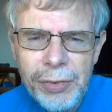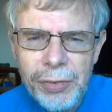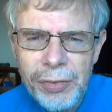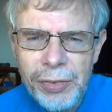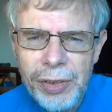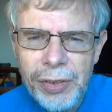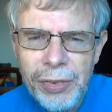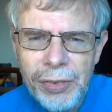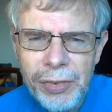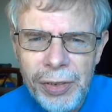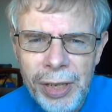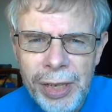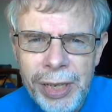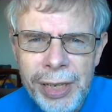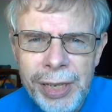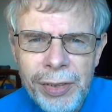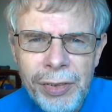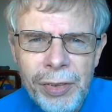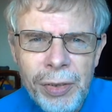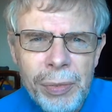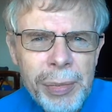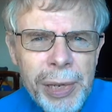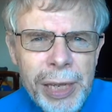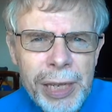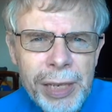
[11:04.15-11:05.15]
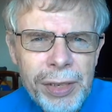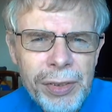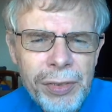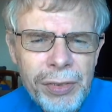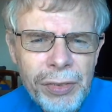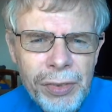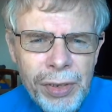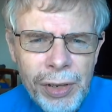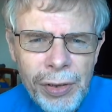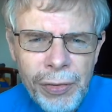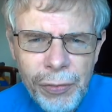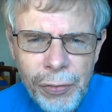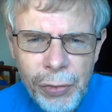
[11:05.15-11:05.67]
desire to make a
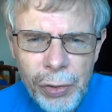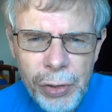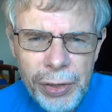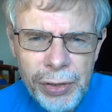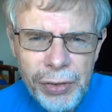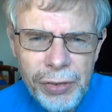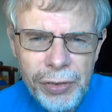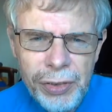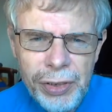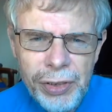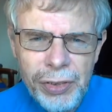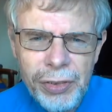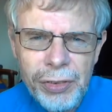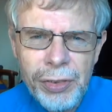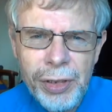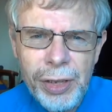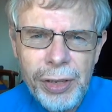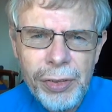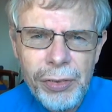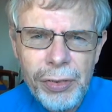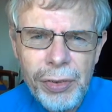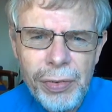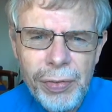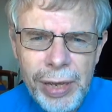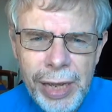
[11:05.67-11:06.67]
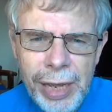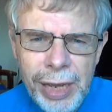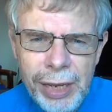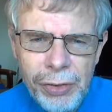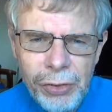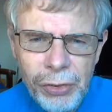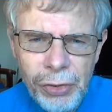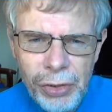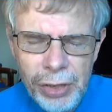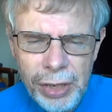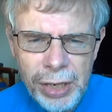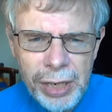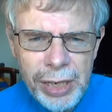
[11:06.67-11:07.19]
difference, its sense of
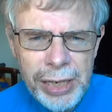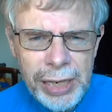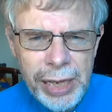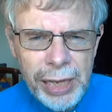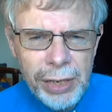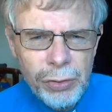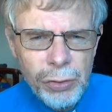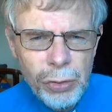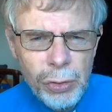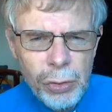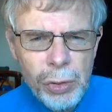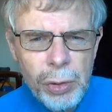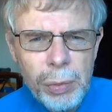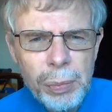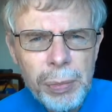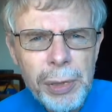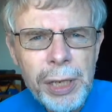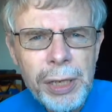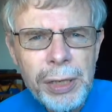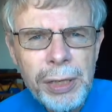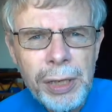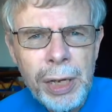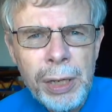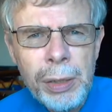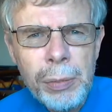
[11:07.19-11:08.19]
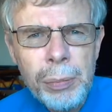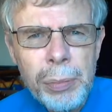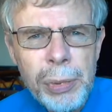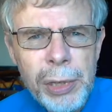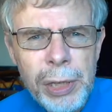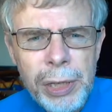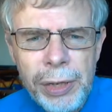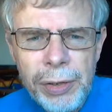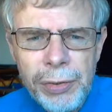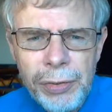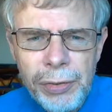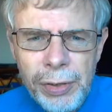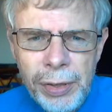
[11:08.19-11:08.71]
action. And again, you can be a young
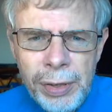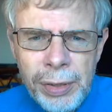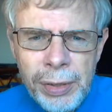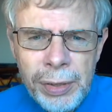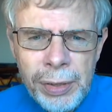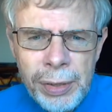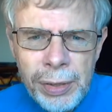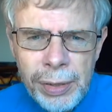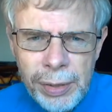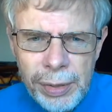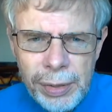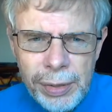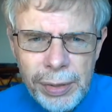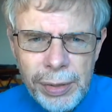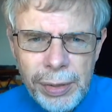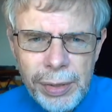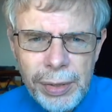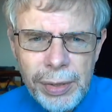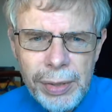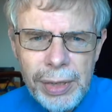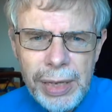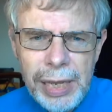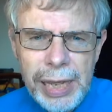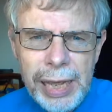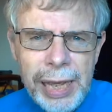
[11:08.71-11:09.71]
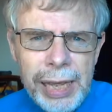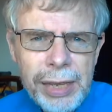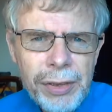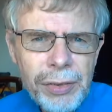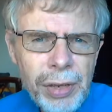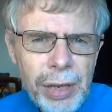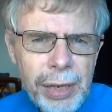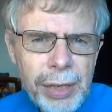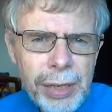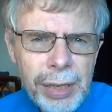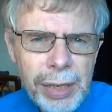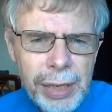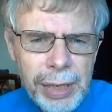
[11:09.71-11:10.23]
person at
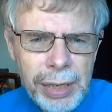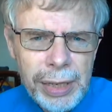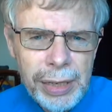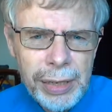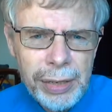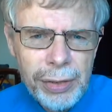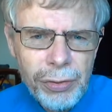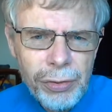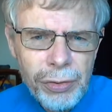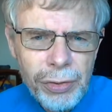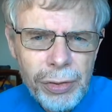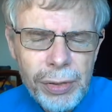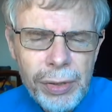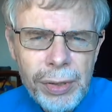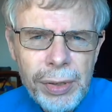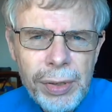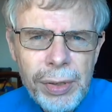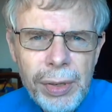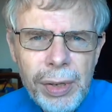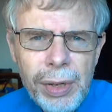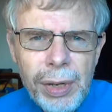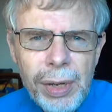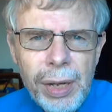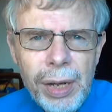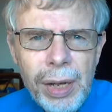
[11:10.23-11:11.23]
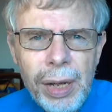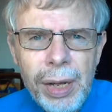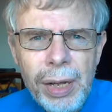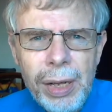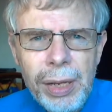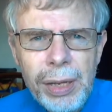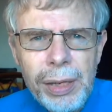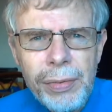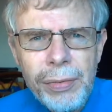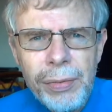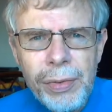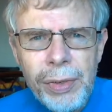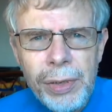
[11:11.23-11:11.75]
any age.
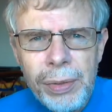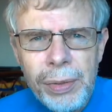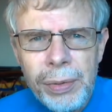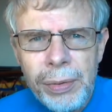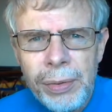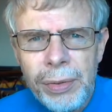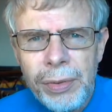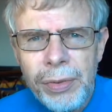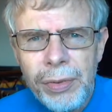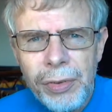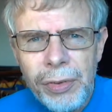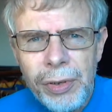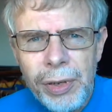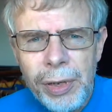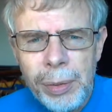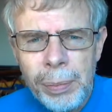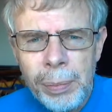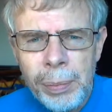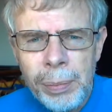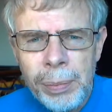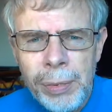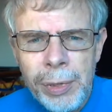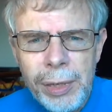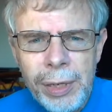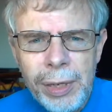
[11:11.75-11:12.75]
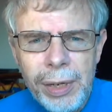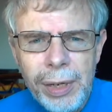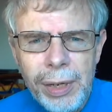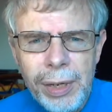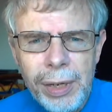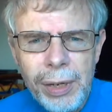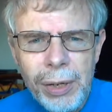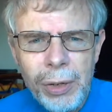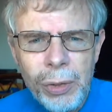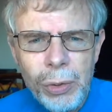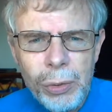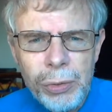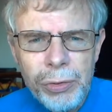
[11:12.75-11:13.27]
I've known some
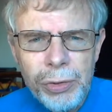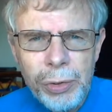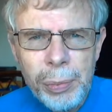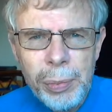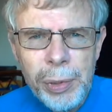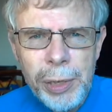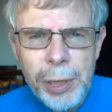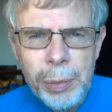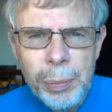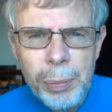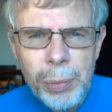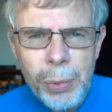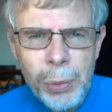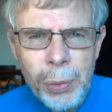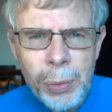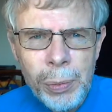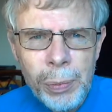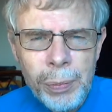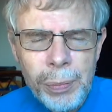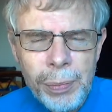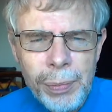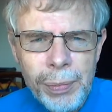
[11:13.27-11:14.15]
older people